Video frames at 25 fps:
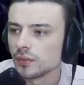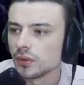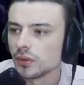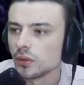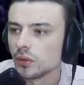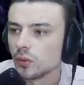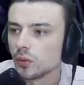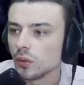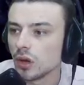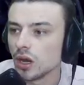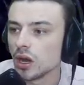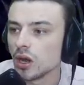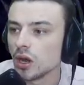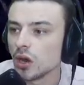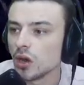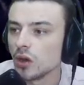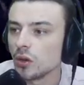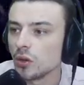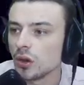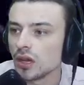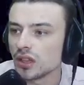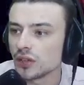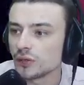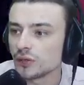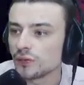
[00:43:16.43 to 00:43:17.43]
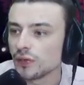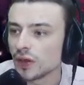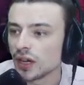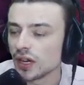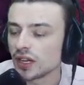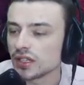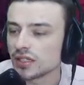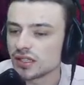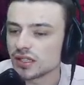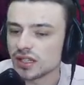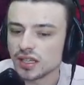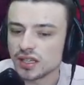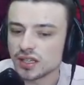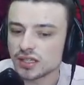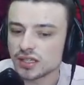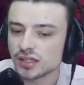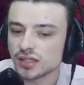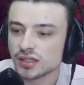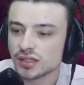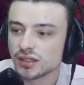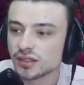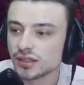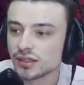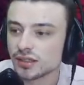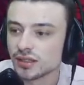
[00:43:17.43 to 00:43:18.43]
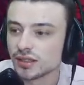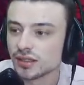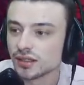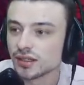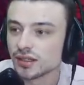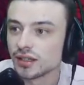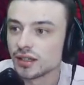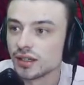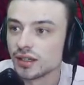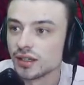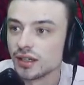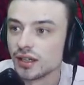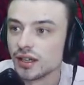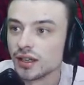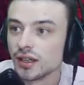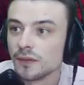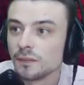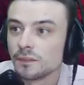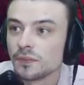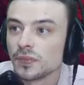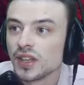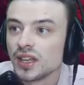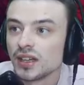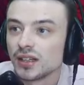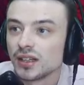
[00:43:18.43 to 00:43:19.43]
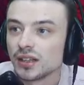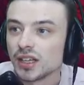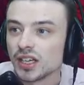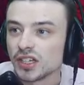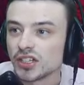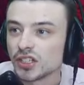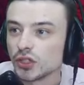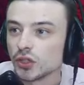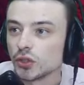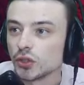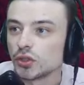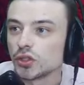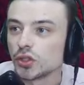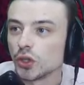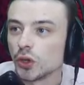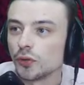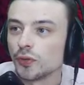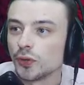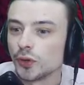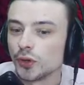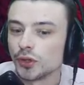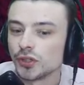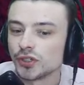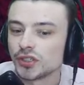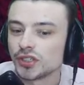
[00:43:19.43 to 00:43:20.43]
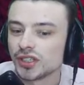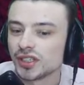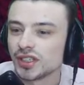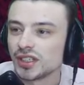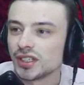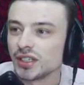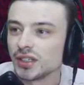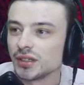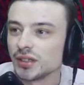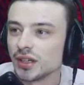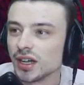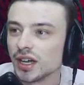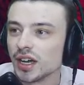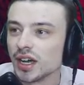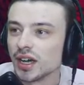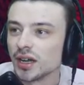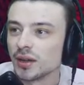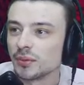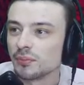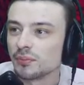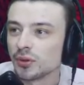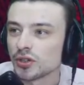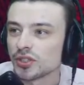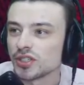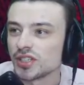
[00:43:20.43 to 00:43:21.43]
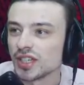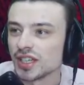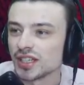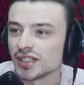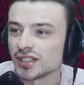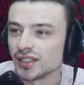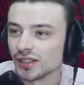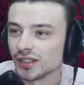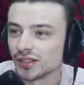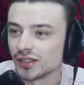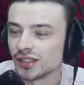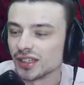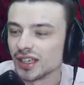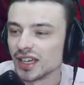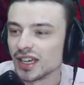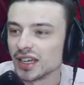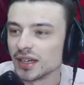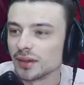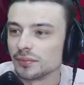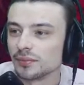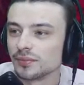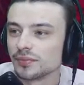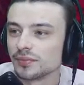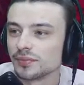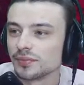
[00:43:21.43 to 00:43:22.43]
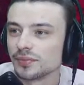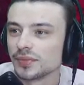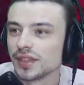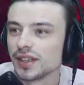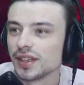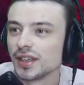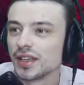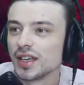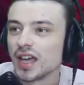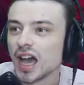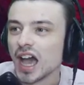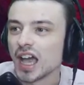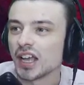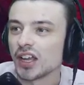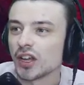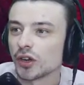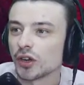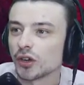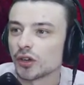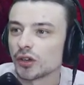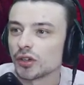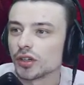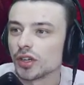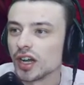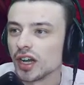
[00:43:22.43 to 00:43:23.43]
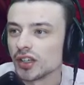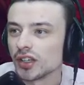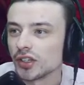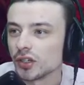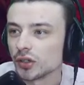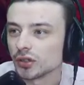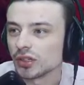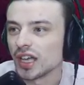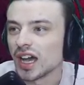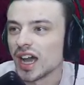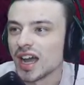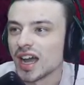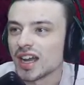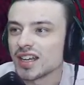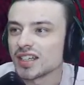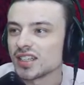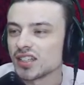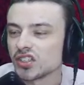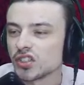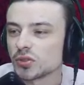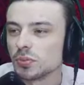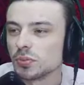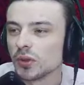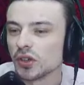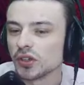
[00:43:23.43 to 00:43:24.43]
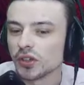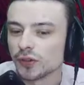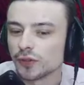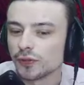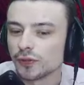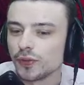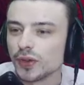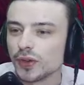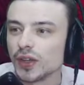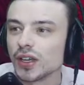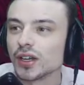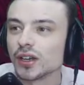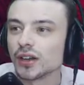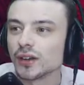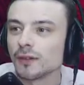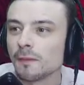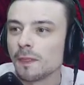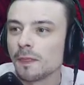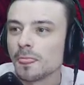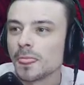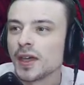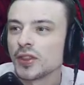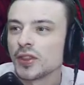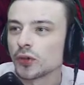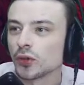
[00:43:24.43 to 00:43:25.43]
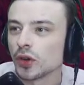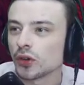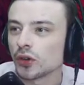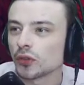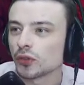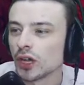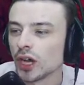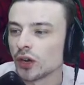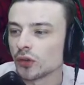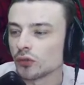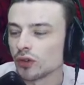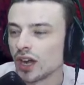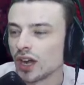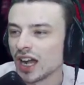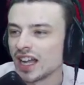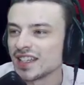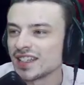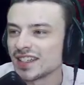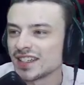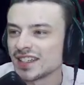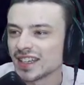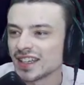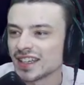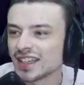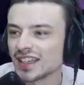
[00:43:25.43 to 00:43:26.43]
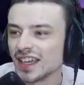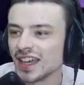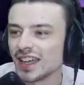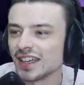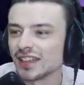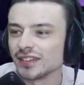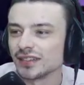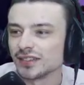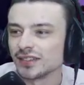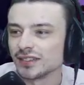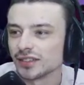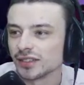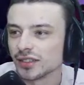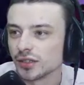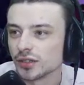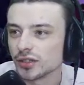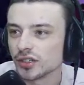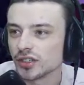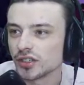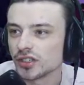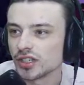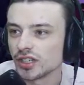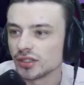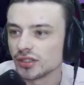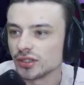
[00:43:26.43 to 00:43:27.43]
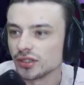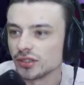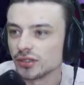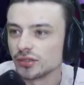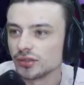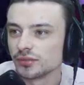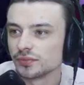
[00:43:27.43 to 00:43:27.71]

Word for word: Whoa, what the fuck is this? Leshy, you so foolishly uh, persist, little lamb. I hear your lies and smell your fear. The red crown rises again. Oh, shit, dude.